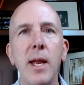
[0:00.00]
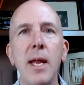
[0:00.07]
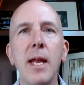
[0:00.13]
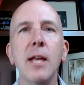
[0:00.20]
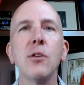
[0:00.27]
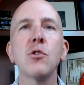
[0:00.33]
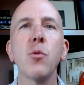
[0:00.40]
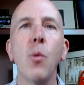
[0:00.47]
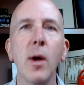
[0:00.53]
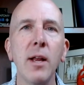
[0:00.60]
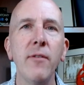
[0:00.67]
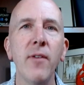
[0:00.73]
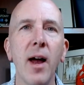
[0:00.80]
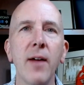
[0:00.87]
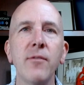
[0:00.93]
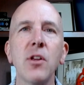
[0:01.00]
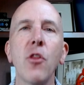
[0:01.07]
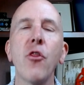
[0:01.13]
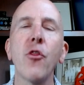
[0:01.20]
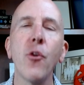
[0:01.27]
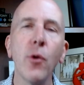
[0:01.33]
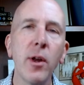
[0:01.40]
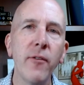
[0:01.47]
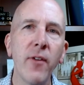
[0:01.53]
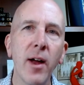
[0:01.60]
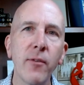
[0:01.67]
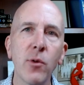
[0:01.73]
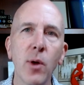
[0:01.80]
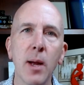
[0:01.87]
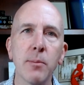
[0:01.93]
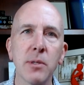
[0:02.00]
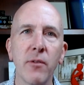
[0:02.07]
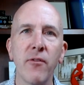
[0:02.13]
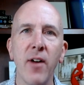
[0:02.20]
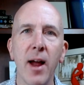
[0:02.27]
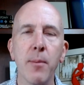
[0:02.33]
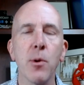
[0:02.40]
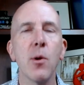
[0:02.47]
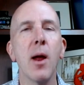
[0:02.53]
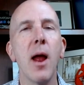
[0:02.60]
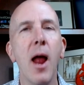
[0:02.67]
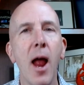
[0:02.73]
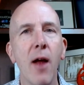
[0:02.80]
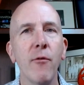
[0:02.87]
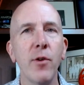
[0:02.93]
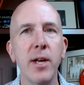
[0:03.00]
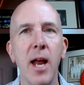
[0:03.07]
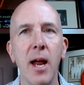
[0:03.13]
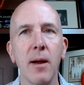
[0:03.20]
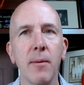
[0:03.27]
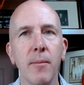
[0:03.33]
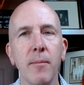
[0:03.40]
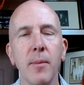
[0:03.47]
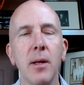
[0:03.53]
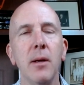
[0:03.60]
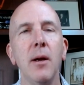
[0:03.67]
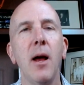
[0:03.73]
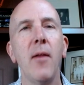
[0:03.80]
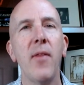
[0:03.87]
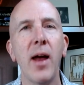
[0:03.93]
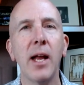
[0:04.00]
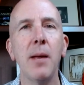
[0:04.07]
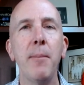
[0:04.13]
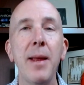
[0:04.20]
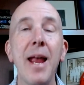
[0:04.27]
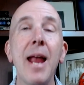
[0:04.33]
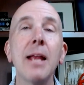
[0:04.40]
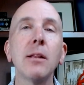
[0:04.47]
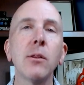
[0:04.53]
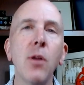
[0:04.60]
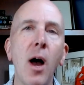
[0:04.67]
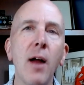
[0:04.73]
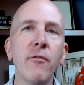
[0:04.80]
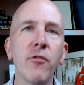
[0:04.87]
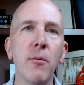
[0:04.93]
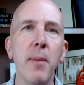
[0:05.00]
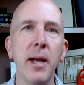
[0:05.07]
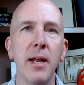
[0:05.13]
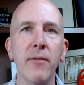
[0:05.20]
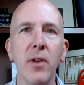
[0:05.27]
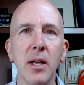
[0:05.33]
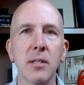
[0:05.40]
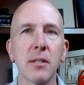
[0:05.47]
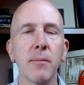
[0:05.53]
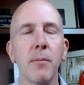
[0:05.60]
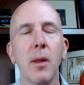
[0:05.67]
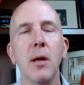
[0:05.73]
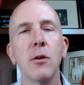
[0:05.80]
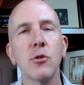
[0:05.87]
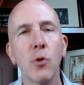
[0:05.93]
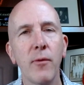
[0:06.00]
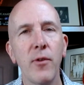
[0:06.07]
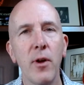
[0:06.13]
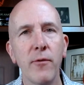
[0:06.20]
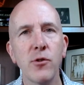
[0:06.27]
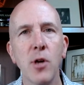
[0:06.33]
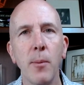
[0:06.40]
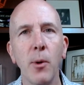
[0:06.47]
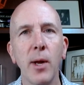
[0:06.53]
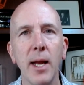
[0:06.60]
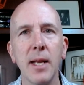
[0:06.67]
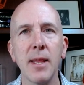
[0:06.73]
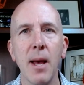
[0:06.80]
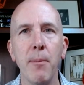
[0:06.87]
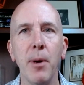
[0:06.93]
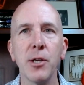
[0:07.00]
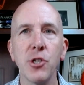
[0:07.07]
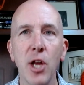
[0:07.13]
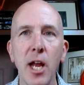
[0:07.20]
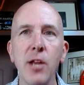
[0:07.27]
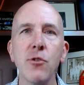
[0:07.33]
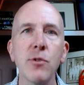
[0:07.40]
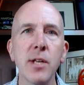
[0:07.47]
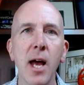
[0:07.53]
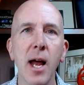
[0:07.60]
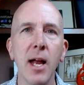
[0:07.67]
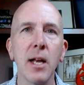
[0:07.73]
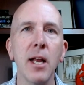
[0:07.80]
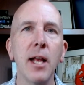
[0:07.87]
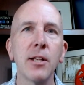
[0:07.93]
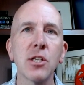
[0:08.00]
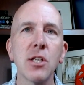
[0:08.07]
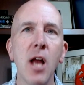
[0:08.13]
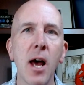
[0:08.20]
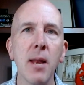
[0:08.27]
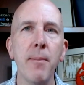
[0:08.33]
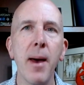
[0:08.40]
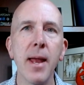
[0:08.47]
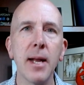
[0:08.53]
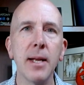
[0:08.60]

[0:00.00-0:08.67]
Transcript: eat 25 to 35 grams of fiber every day. That can be a lot for many of us. So, if you have trouble getting that much in your diet, it's not a bad